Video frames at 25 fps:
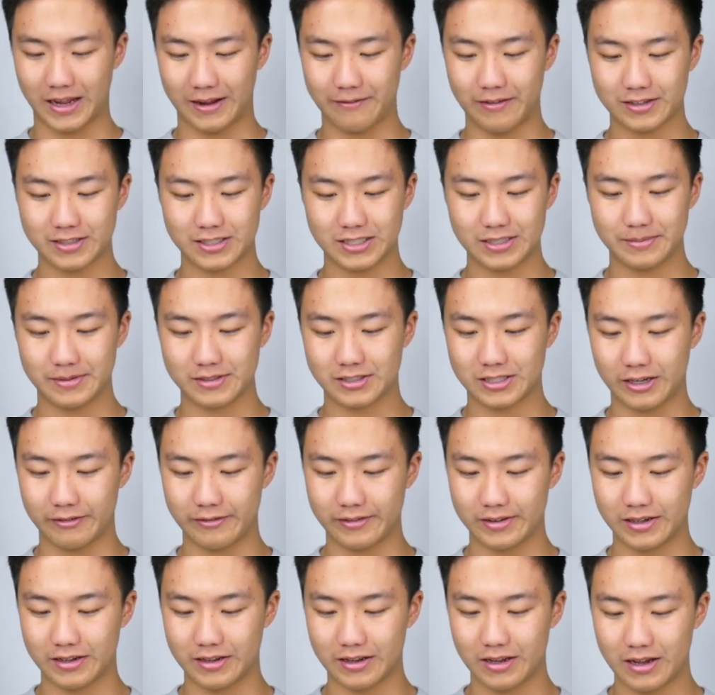I've actually been
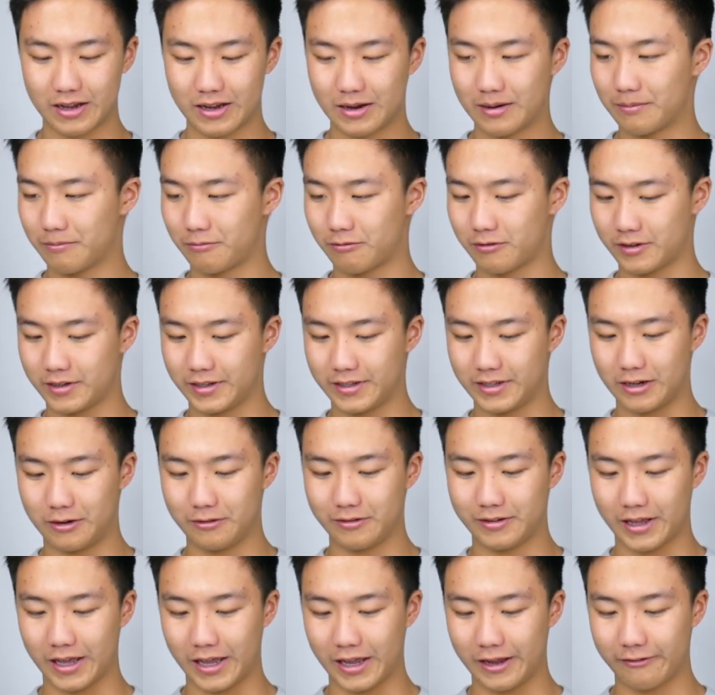solving pretty
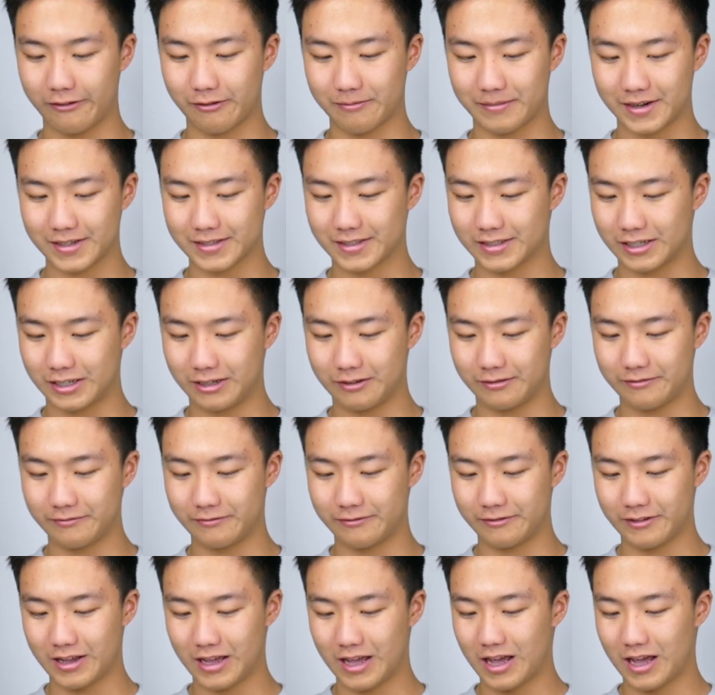okay for myself,